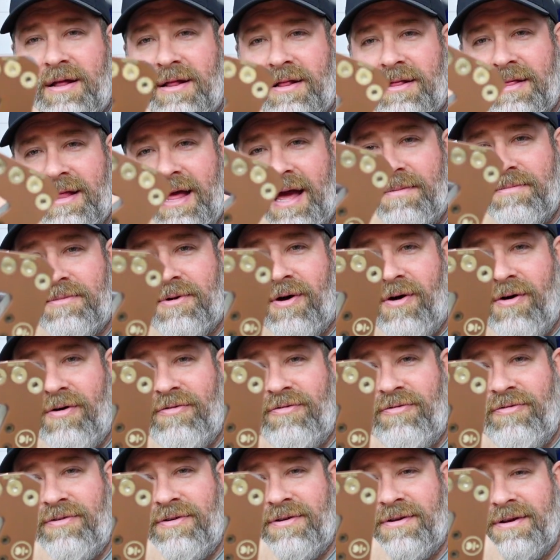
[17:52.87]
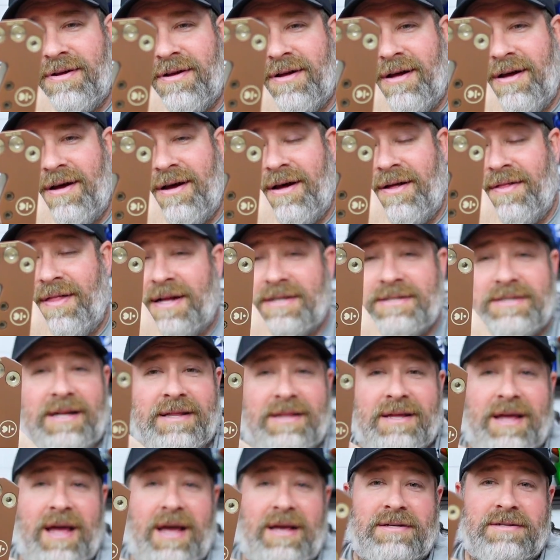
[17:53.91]
L.A.B Golf, that's not
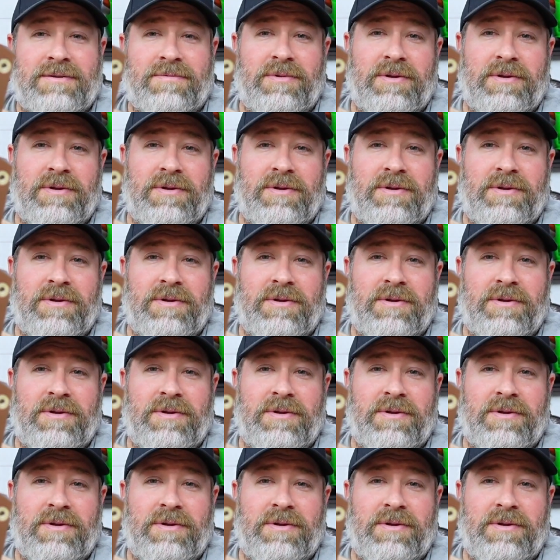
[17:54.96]
the case.